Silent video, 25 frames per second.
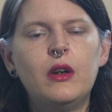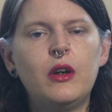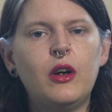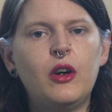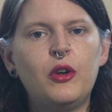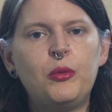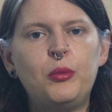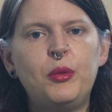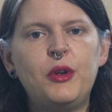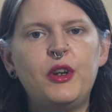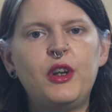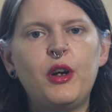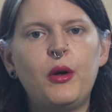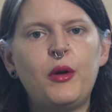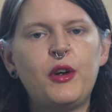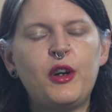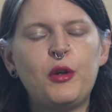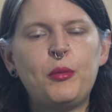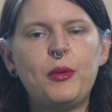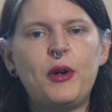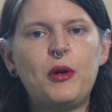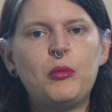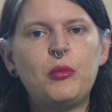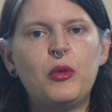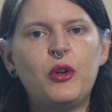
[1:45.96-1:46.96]
I'd be going
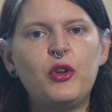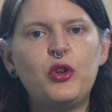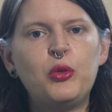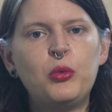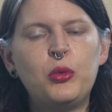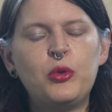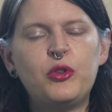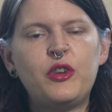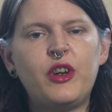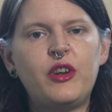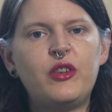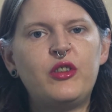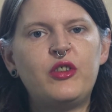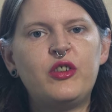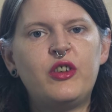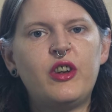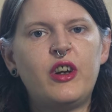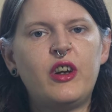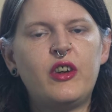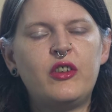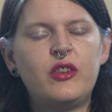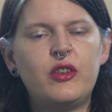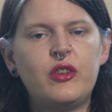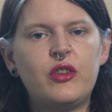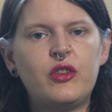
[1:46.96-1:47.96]
about my normal day-to-day
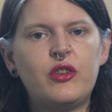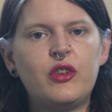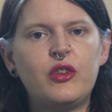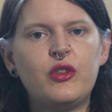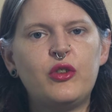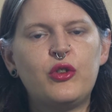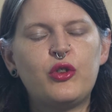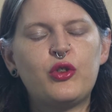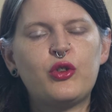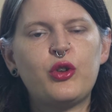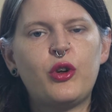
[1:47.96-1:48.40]
existence,